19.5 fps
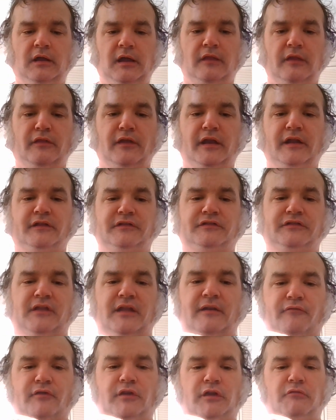And then instead
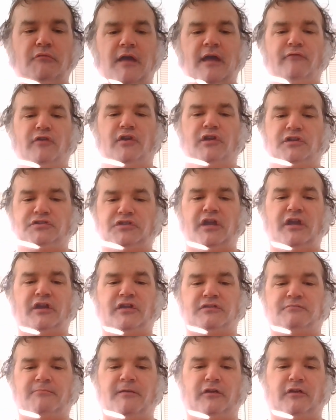of you having to chant a
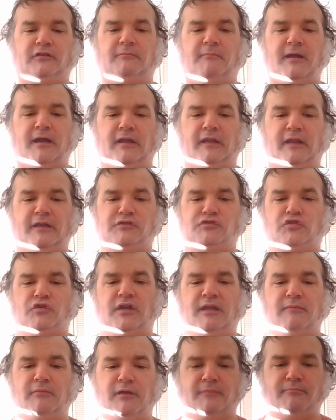spell to make a lesser
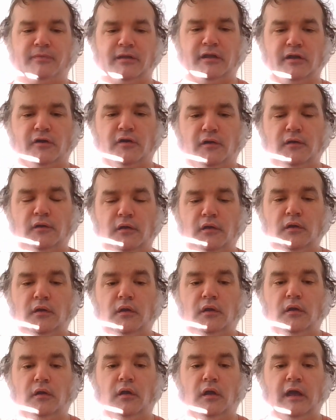demon appear,
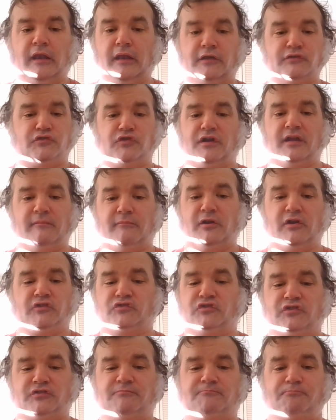a lesser demon is
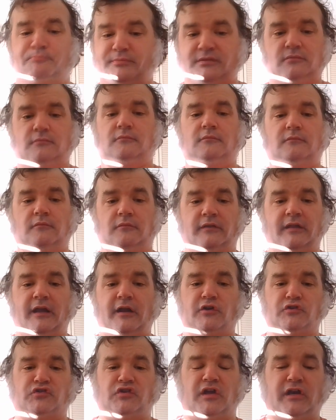just
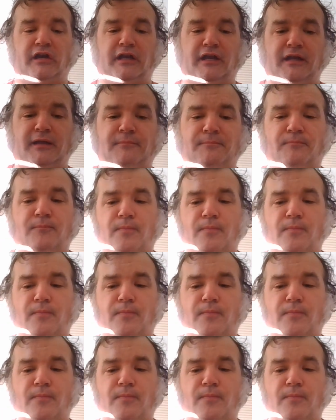there suddenly.